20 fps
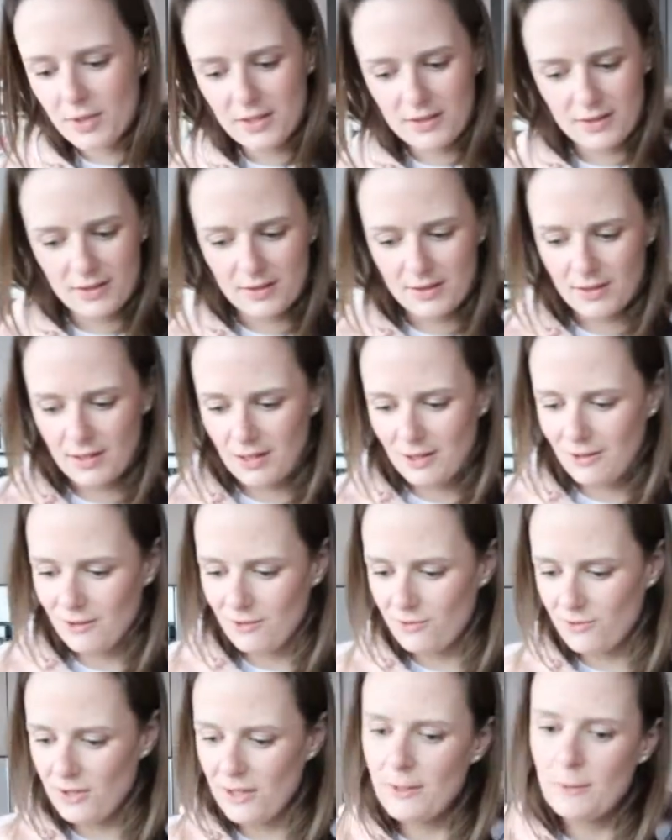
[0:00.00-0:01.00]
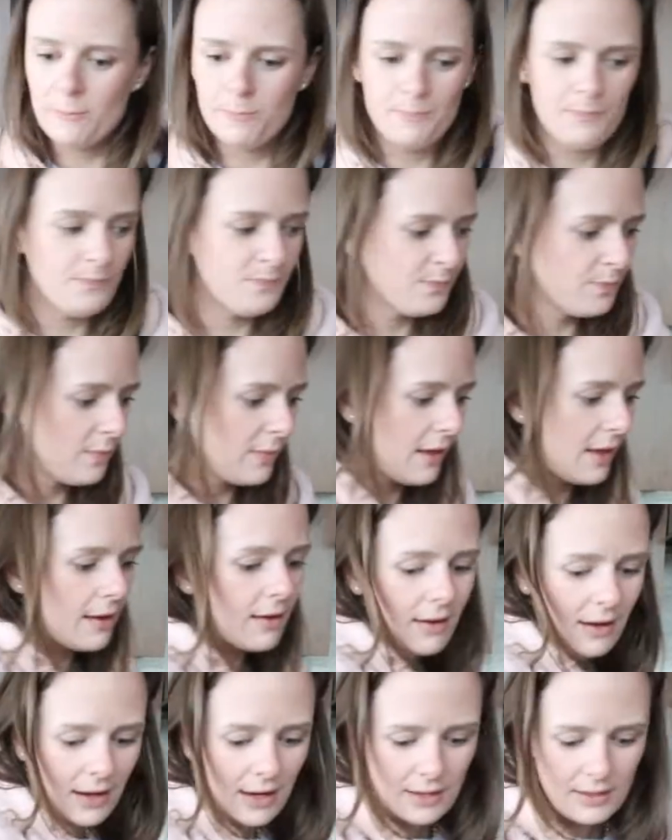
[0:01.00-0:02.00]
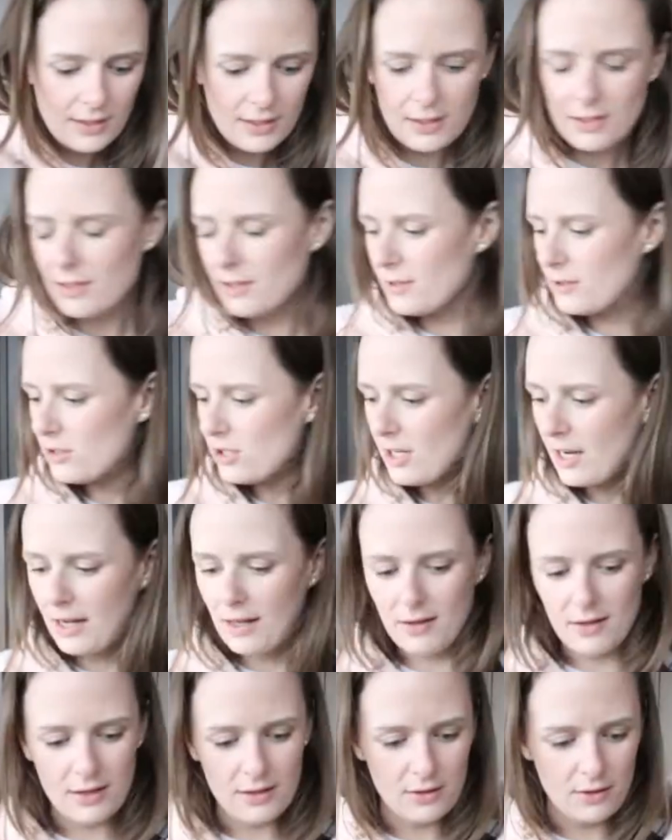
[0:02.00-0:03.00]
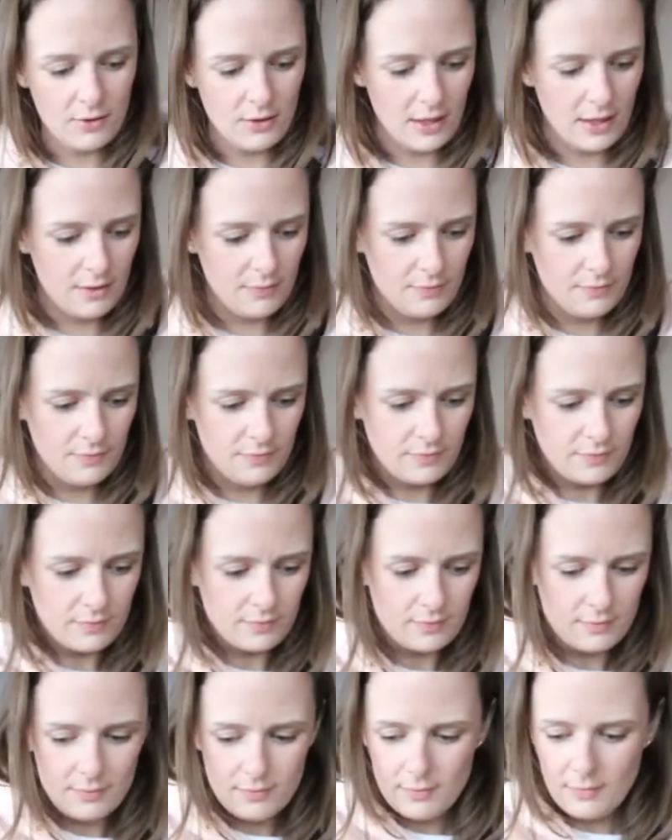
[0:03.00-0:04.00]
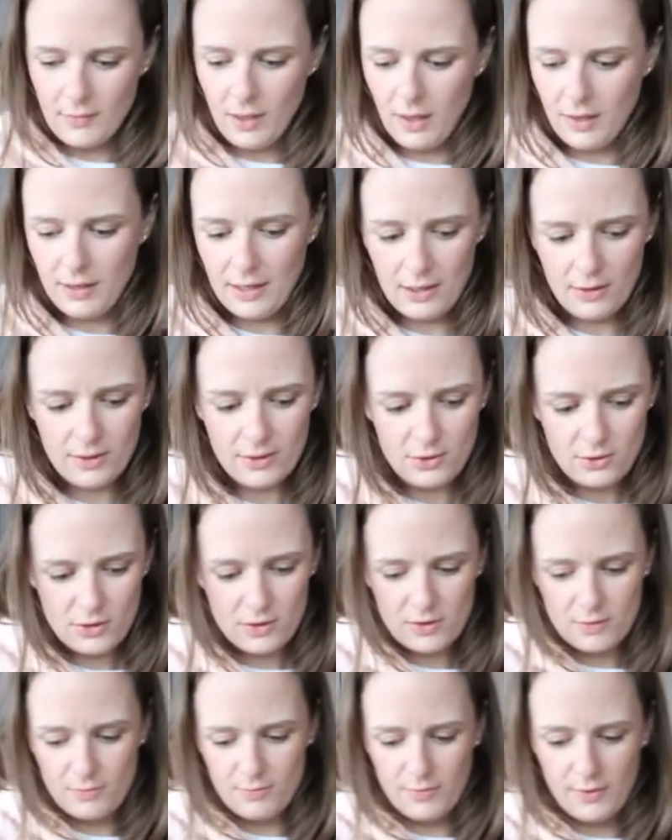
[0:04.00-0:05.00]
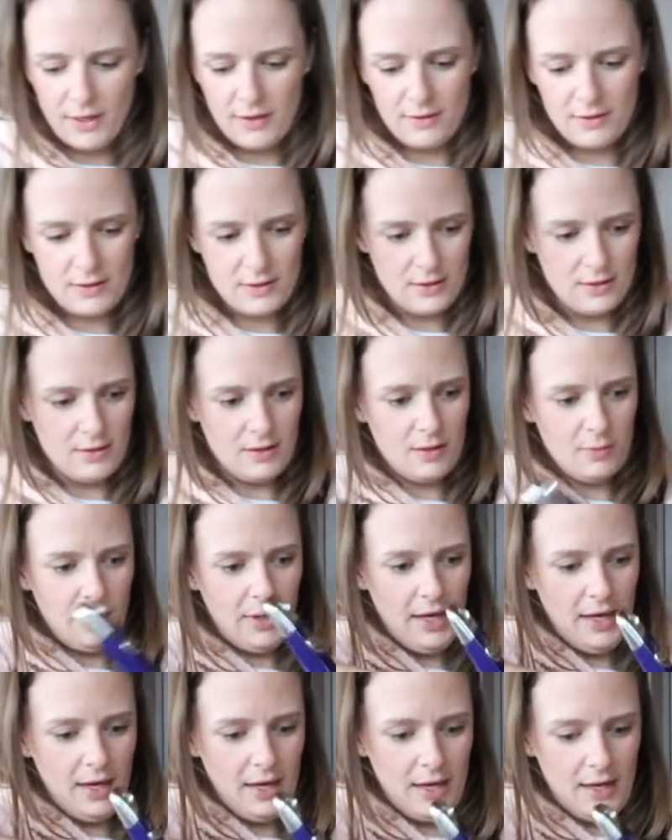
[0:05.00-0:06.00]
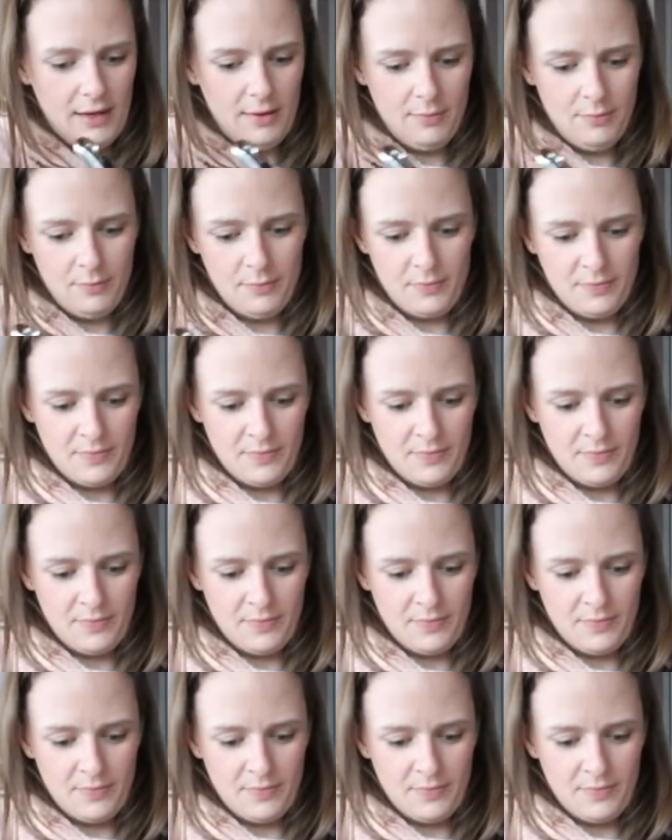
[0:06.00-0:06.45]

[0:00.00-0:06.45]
pieces of onion and shallot. Okay, now let's just get this into the pan.